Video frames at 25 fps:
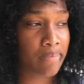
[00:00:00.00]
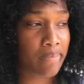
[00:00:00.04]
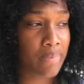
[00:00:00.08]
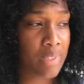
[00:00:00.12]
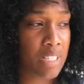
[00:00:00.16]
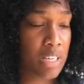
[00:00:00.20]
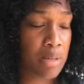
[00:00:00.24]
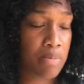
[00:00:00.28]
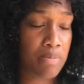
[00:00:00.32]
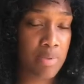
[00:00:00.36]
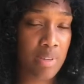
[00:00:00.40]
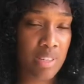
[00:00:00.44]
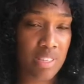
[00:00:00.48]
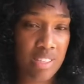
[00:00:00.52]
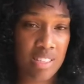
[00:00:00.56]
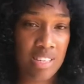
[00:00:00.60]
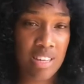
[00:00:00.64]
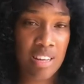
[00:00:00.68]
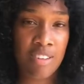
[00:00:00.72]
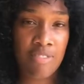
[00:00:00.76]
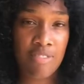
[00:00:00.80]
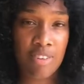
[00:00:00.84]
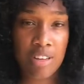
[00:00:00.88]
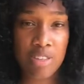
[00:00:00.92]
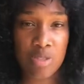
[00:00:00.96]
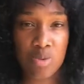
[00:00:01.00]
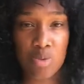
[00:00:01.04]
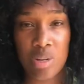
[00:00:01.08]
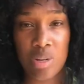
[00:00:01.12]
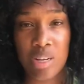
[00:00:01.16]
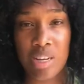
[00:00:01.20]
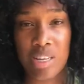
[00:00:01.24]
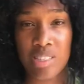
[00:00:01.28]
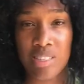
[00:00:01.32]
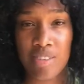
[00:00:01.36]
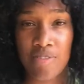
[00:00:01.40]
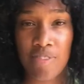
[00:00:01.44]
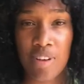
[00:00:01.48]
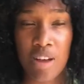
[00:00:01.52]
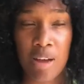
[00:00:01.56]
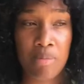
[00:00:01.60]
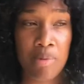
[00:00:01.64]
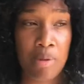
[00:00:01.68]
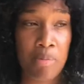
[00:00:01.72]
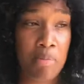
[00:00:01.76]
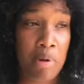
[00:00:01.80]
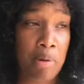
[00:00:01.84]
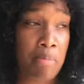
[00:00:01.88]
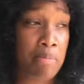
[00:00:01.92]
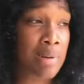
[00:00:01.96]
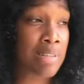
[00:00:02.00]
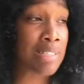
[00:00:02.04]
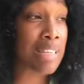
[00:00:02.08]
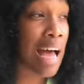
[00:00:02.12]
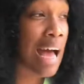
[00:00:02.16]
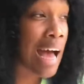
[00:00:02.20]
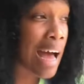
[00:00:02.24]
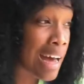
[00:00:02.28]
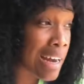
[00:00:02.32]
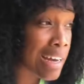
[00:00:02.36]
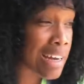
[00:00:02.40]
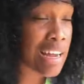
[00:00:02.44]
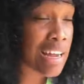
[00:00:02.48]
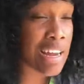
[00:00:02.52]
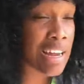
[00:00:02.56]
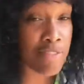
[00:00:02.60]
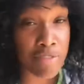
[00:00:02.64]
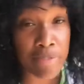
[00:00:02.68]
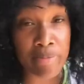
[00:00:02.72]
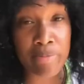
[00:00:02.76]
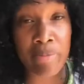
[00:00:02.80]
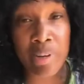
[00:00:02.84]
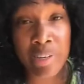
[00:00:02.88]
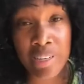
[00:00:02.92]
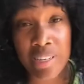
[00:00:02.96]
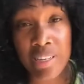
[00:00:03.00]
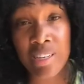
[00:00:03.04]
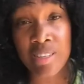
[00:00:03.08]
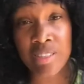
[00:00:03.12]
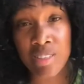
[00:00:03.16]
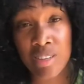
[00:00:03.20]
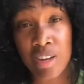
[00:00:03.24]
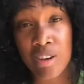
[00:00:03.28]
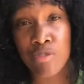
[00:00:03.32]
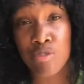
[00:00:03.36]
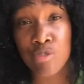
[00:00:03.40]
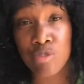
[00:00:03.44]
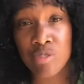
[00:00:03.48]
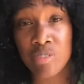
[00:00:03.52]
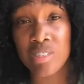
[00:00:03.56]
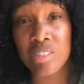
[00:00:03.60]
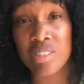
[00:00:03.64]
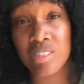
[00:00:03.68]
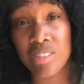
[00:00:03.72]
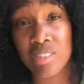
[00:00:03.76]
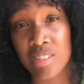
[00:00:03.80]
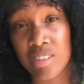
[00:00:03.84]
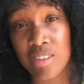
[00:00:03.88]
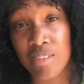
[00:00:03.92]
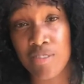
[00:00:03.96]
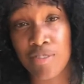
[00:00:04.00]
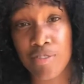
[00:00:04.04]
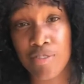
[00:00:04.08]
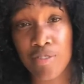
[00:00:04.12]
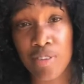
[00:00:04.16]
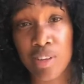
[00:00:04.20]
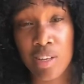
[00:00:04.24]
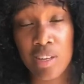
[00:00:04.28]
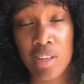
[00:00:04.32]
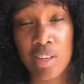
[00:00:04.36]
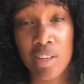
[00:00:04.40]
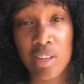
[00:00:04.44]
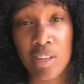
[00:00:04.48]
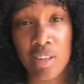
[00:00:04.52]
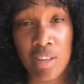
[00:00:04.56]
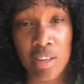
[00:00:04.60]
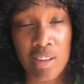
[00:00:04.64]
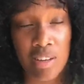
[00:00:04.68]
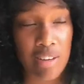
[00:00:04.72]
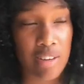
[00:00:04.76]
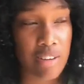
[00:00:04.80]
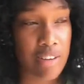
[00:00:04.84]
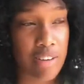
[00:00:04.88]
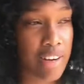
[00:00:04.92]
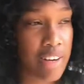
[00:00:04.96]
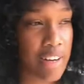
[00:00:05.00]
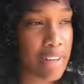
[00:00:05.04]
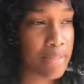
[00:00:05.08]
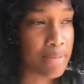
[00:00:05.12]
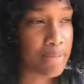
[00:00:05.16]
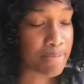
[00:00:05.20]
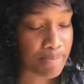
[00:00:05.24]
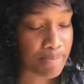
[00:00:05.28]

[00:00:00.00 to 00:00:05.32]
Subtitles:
keep yourself as well as your family members and everybody else around you safe, right?